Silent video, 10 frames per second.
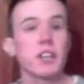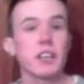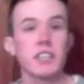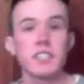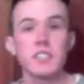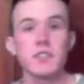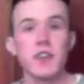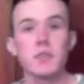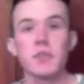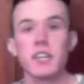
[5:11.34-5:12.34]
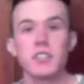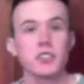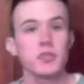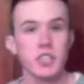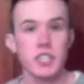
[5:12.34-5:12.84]
of these is fun because
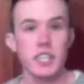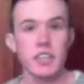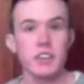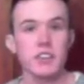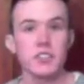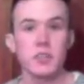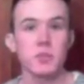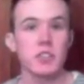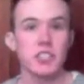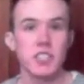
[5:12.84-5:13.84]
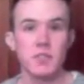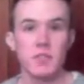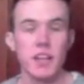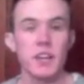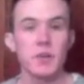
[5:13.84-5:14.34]
usually there is so much dust
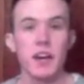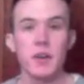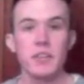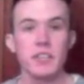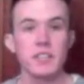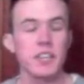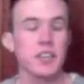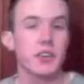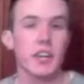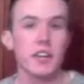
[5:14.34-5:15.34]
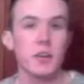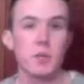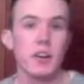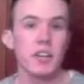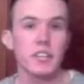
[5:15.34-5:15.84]
flying around, it's like you're at a
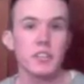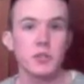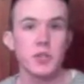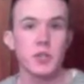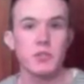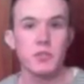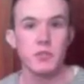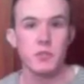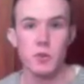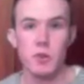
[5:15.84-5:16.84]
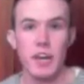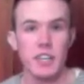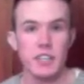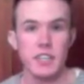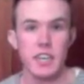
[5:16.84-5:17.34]
party at Studio 54 back
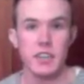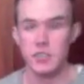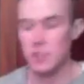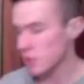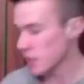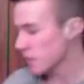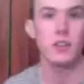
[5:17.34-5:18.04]
in the day or something.